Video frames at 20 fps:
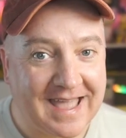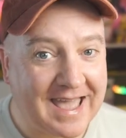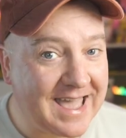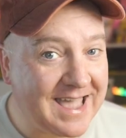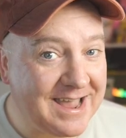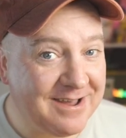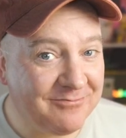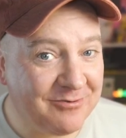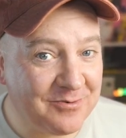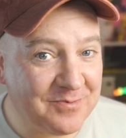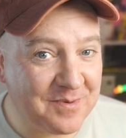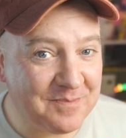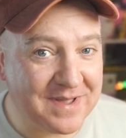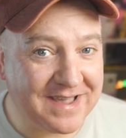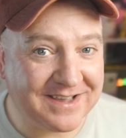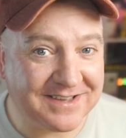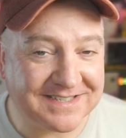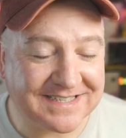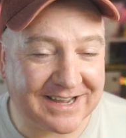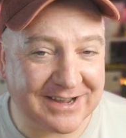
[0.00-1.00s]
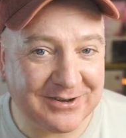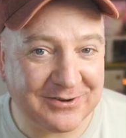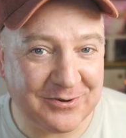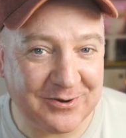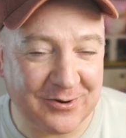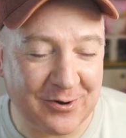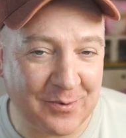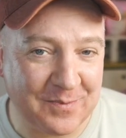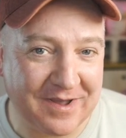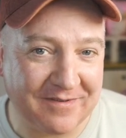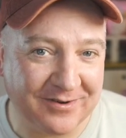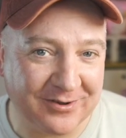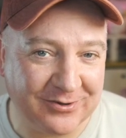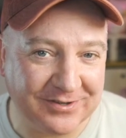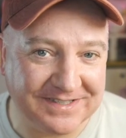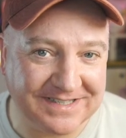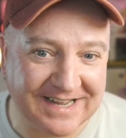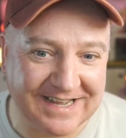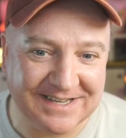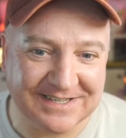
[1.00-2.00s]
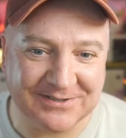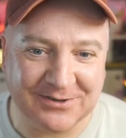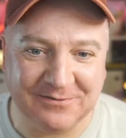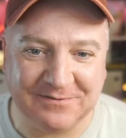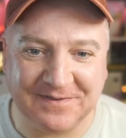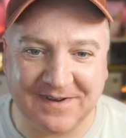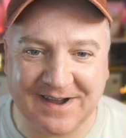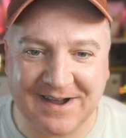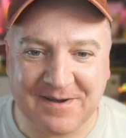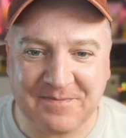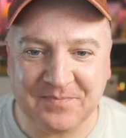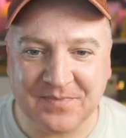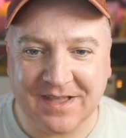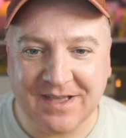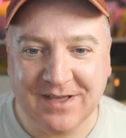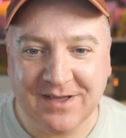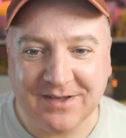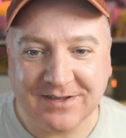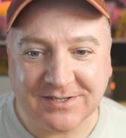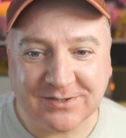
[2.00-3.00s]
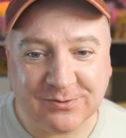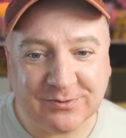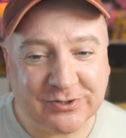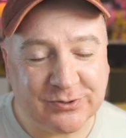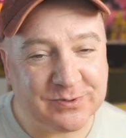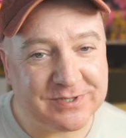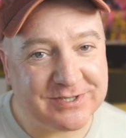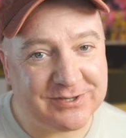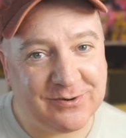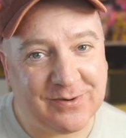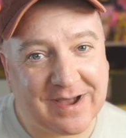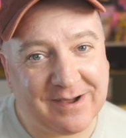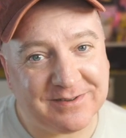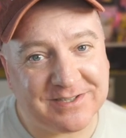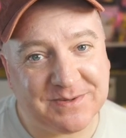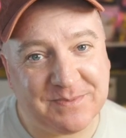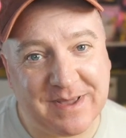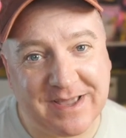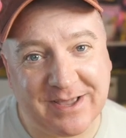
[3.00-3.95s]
Hey robot makers, how you doing? Hope you're having a good day so far. So do you want to know how to